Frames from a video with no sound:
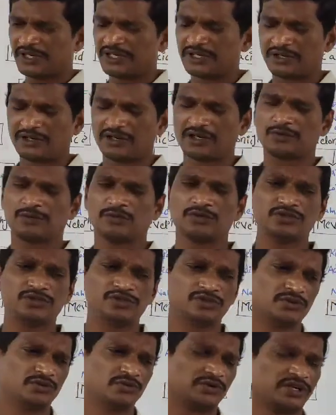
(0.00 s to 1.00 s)

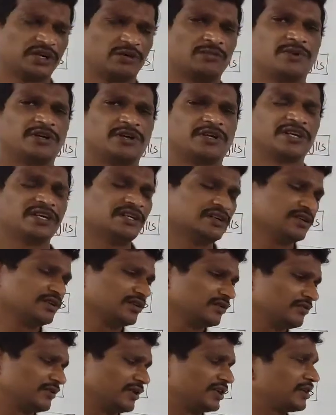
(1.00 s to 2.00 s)
phytohormones. We completed
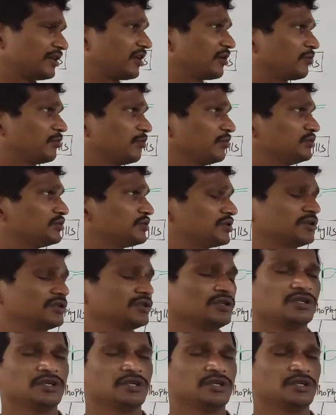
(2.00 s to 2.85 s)
phytohormones.